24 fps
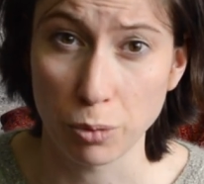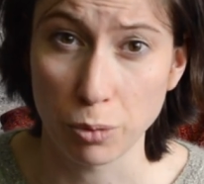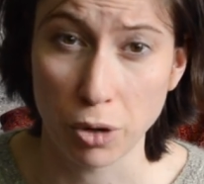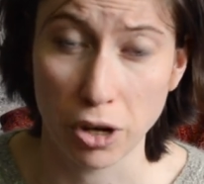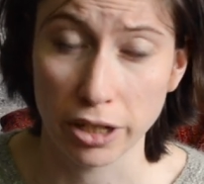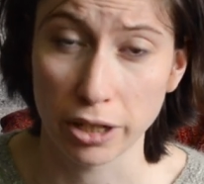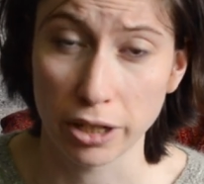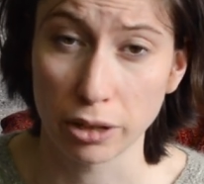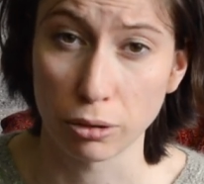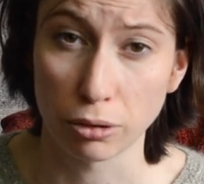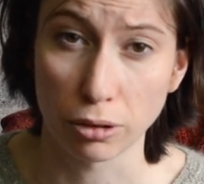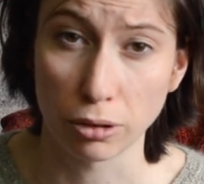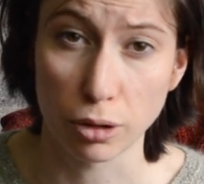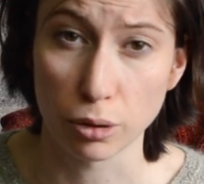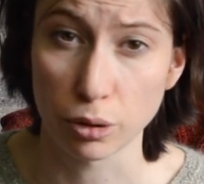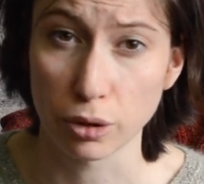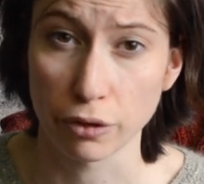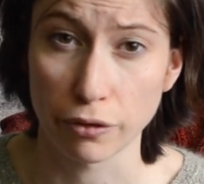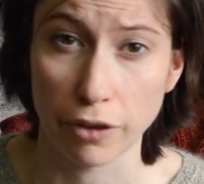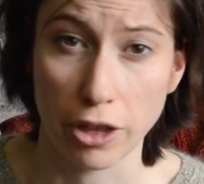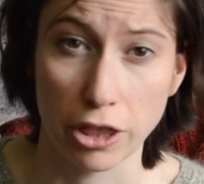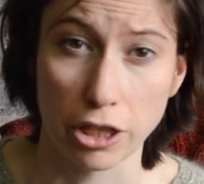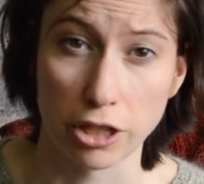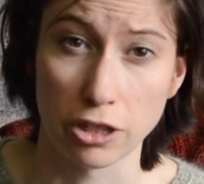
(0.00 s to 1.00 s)
working on loads
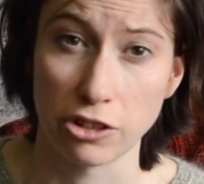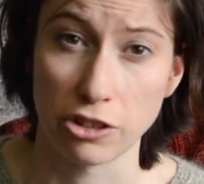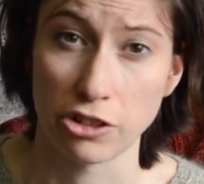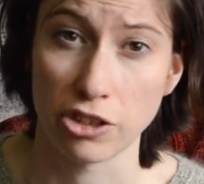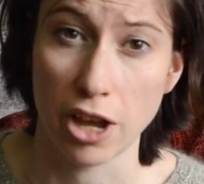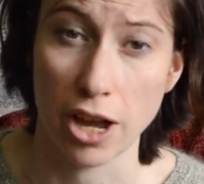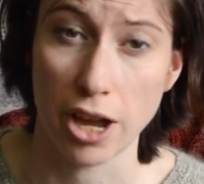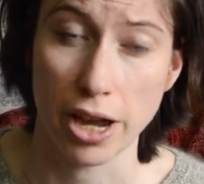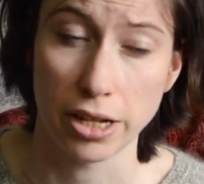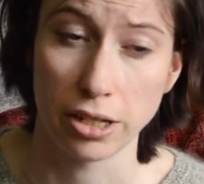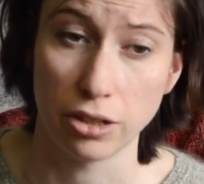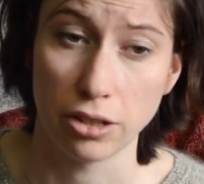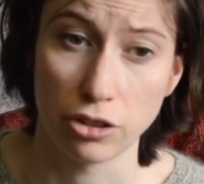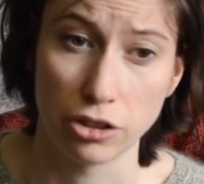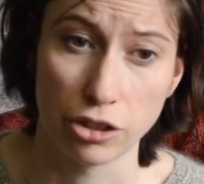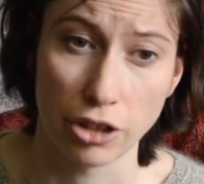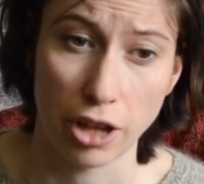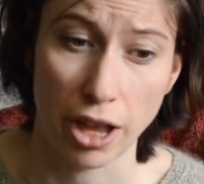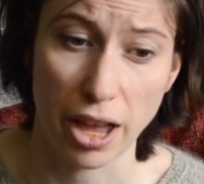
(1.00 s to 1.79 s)
of other designs